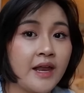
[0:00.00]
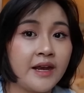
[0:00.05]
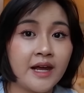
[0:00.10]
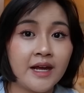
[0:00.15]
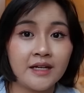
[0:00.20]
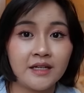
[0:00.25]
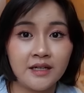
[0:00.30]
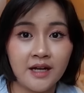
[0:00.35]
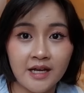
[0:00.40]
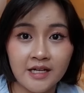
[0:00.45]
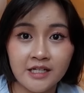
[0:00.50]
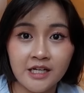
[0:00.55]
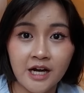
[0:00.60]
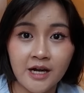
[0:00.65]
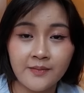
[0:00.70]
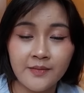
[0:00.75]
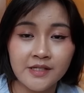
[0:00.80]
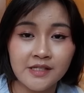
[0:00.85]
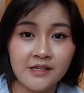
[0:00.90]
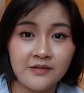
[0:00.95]
And at
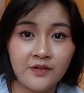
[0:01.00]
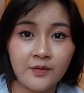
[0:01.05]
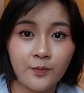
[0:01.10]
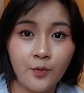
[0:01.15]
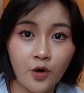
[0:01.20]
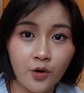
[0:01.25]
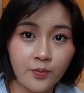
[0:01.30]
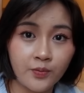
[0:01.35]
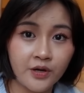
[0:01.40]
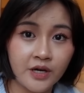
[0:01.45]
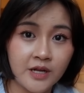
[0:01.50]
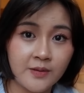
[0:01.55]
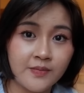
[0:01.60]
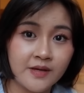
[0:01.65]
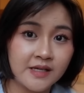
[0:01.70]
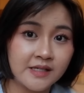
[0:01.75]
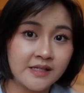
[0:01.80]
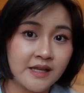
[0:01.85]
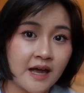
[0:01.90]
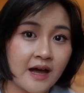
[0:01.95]
nighttime it's even more pretty
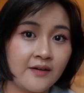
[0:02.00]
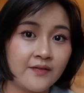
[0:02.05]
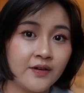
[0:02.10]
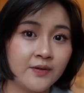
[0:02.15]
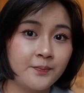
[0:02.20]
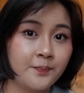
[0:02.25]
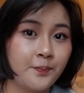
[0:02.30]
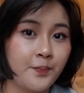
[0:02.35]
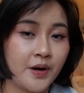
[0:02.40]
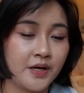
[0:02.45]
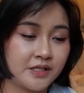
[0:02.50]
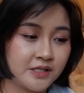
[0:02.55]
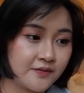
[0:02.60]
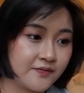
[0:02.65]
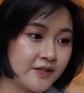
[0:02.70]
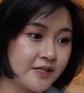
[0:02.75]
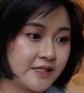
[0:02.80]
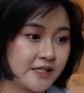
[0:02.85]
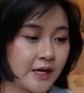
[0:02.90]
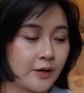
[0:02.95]
because they have a bunch
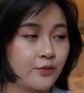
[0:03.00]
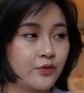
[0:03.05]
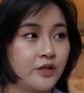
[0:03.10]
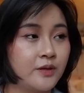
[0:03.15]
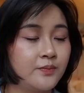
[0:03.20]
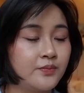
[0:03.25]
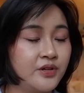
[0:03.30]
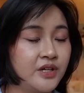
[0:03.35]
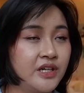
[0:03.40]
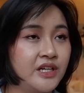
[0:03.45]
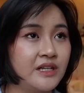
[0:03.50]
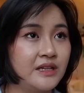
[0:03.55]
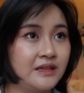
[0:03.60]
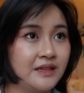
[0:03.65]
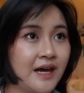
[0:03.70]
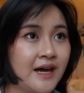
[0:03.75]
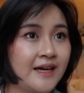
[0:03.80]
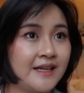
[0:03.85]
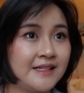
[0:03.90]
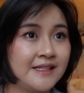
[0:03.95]
of these like really pretty
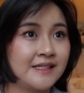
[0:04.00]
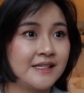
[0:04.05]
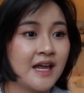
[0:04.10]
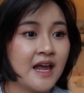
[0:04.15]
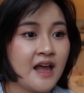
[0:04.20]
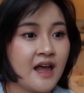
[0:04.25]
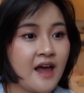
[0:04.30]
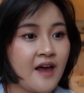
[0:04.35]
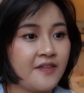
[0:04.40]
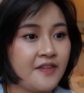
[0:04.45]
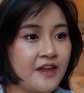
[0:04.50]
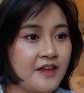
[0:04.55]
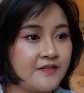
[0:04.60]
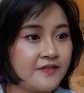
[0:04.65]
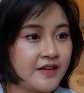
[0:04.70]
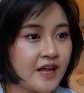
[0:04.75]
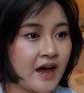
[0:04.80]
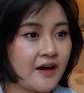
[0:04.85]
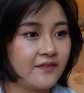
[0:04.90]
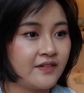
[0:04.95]
lights and they
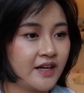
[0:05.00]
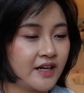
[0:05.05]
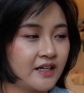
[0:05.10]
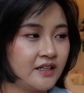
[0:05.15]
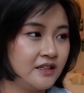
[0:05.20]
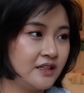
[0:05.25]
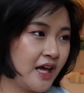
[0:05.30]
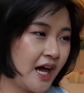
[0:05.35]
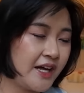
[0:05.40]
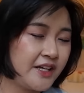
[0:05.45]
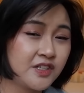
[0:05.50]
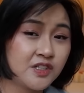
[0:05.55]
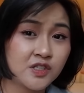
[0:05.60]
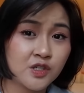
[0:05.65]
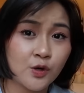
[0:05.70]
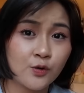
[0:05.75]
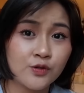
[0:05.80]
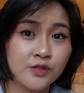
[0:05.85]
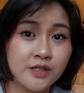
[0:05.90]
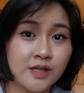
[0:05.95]
even have like a light
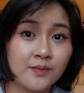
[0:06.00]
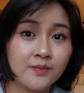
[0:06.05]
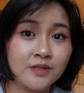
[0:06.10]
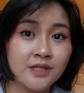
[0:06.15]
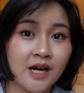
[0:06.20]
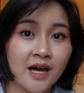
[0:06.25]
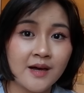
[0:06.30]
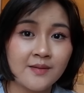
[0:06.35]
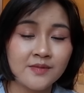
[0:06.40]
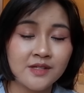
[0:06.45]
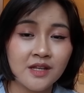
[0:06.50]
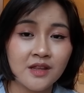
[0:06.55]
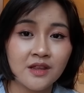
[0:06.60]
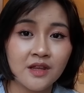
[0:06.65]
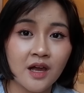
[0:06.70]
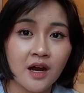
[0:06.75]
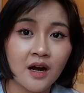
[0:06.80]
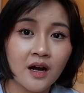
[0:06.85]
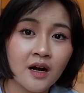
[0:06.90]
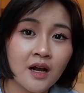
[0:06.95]
show sometimes in
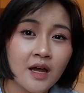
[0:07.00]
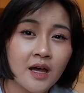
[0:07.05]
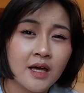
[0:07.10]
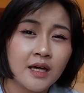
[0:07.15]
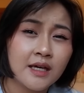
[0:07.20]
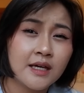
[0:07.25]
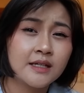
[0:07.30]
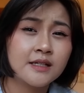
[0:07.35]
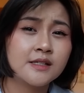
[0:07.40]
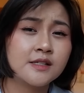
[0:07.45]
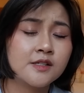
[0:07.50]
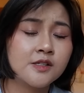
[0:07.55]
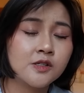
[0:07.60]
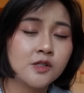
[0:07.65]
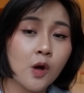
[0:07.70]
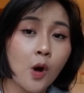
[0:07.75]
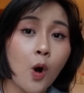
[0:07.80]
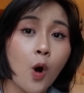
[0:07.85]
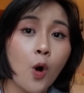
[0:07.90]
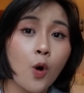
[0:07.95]
there. It's
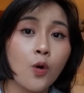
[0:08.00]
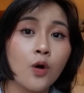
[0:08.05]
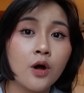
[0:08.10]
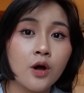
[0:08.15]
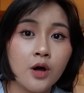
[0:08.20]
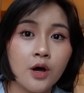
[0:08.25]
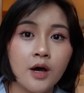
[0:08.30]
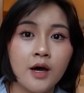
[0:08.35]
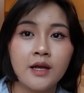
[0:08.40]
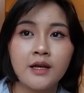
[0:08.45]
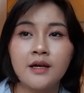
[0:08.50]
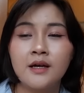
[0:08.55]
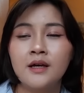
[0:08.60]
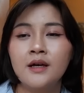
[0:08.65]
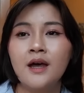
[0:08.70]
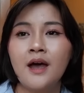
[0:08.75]
so good.